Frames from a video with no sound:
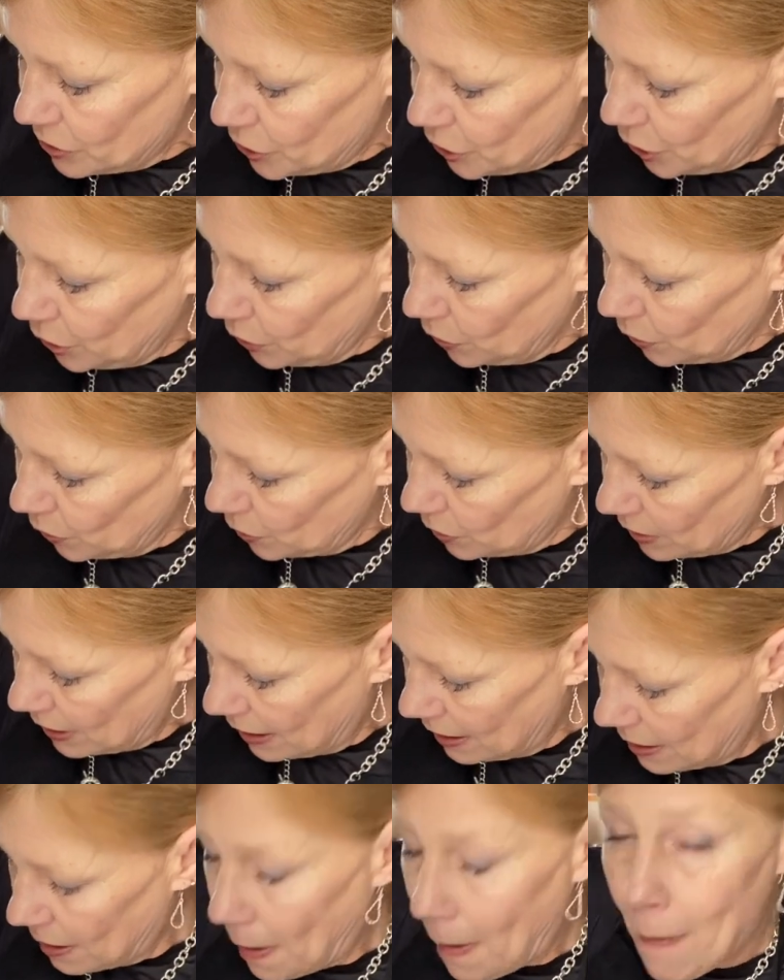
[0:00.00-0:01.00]
to
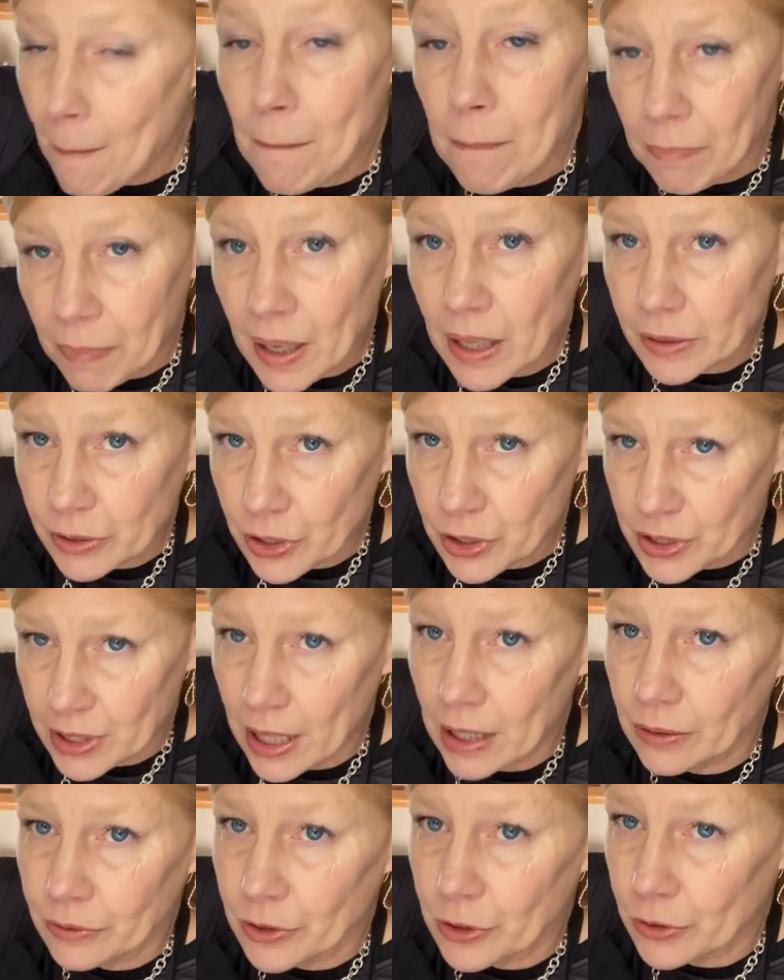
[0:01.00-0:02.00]
punch
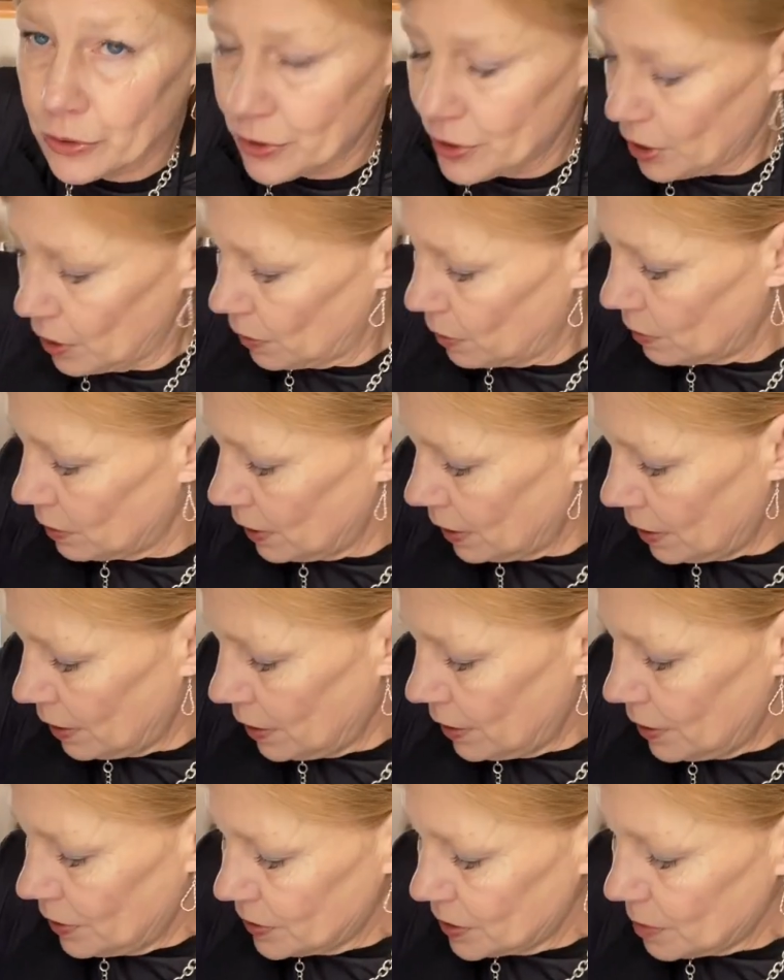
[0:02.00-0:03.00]
down your dough.
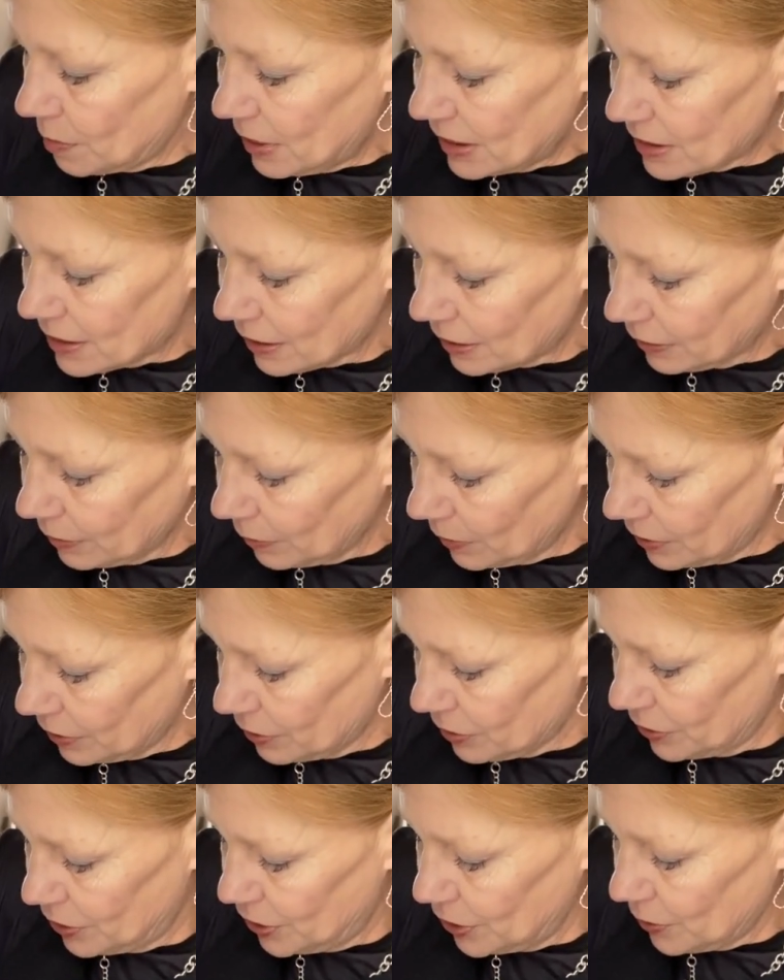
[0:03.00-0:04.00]
So basically what you're
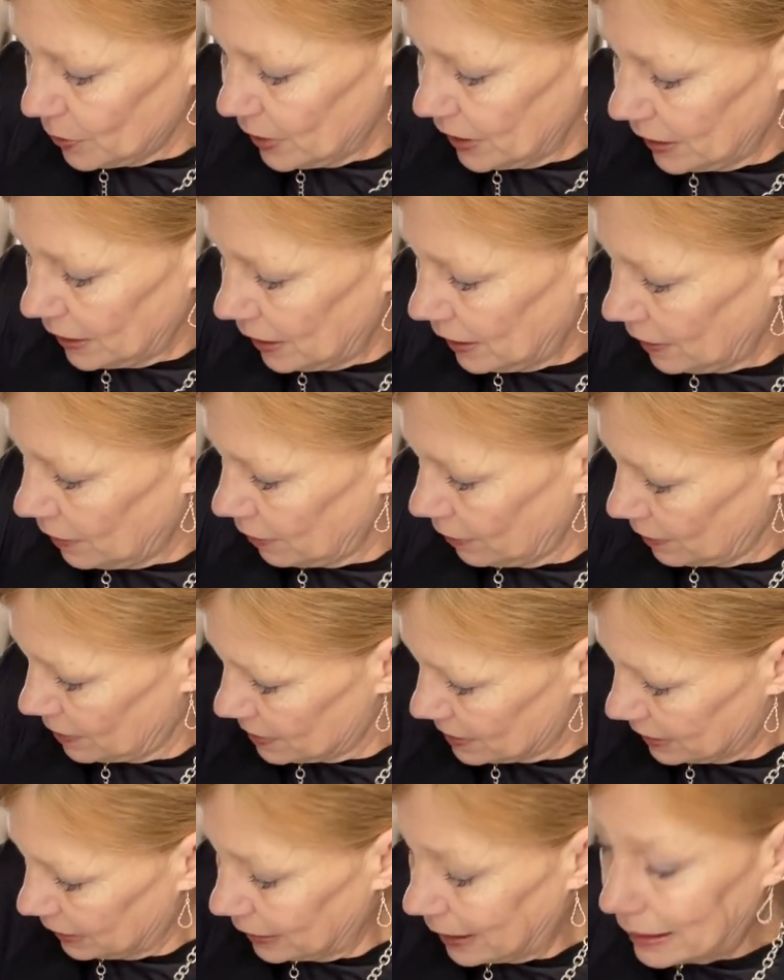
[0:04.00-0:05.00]
doing here
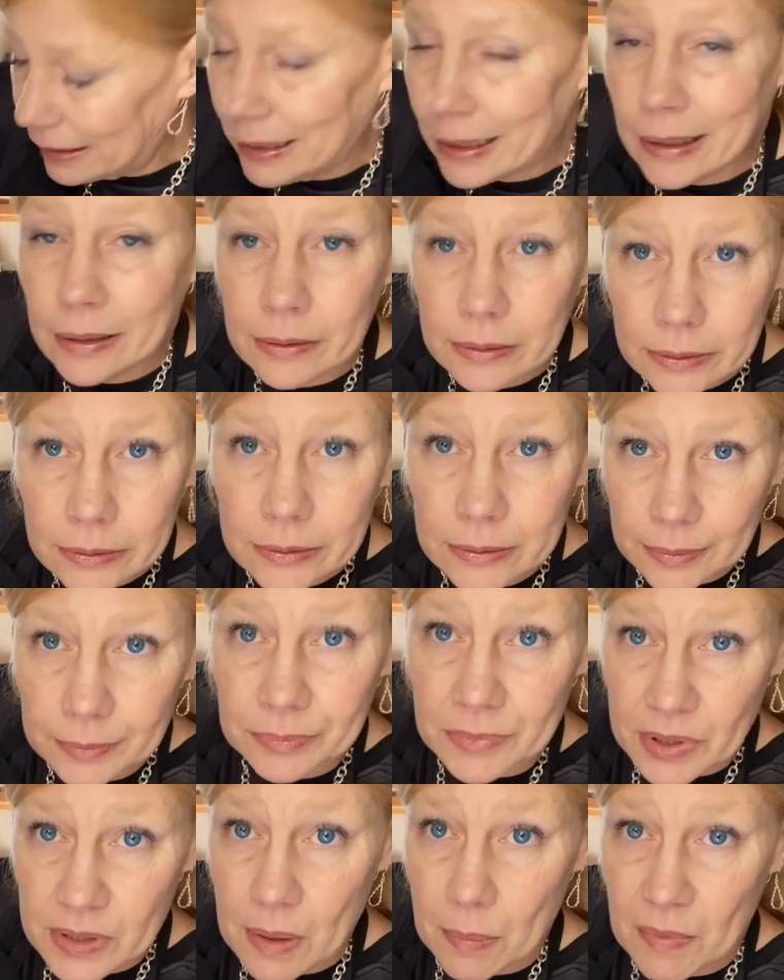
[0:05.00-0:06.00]
is letting
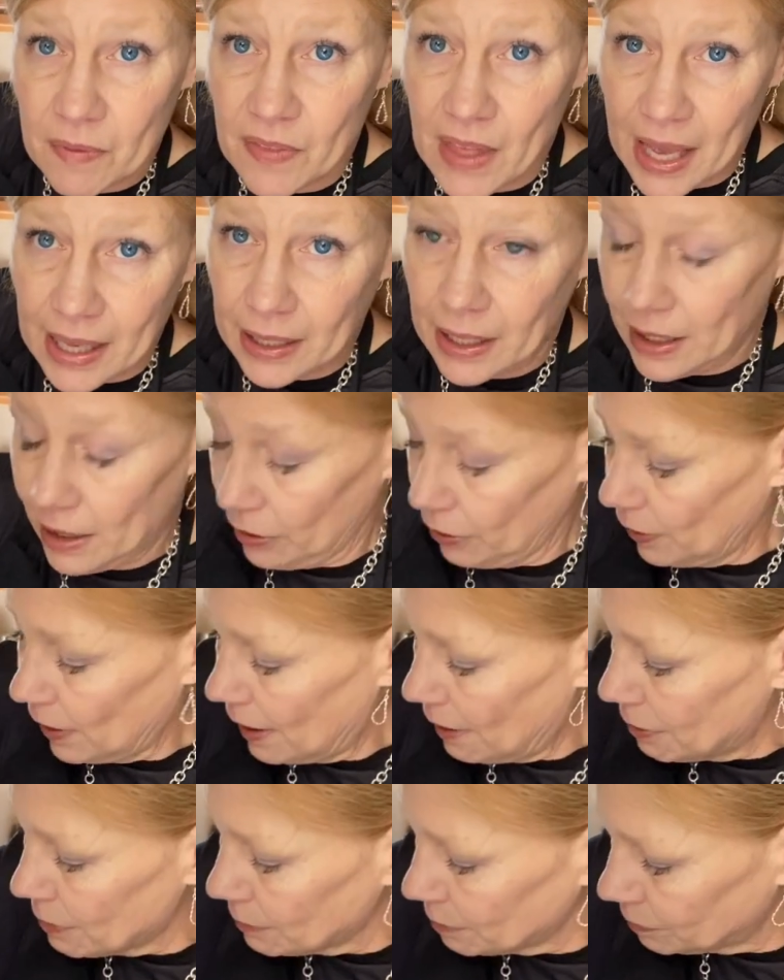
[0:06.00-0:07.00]
some of that air
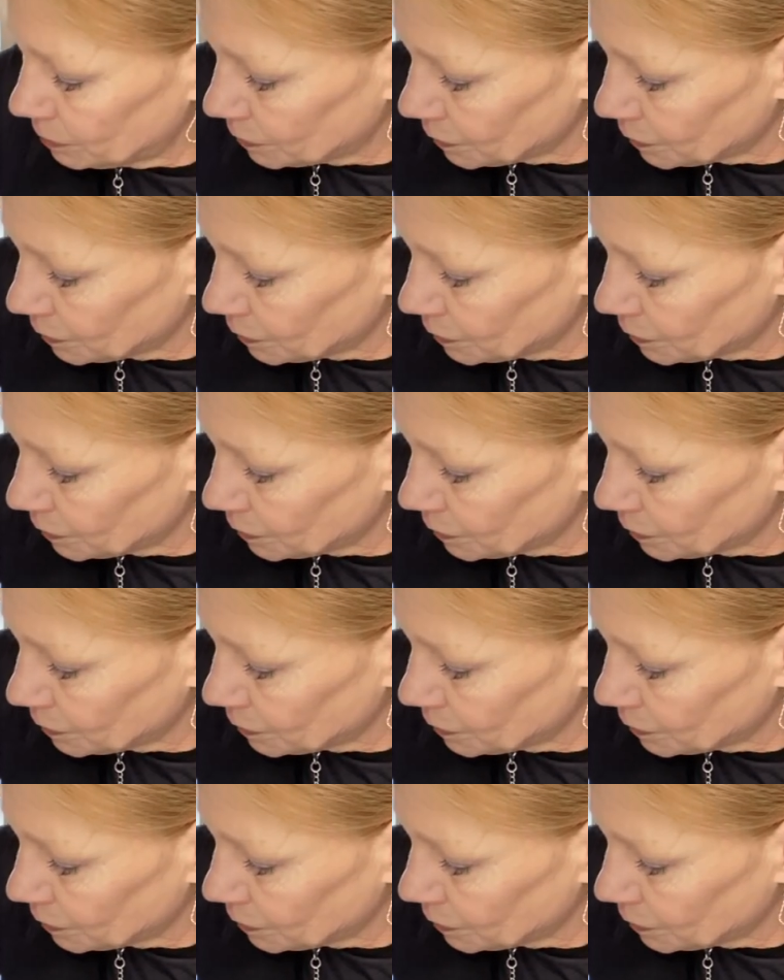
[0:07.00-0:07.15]
out.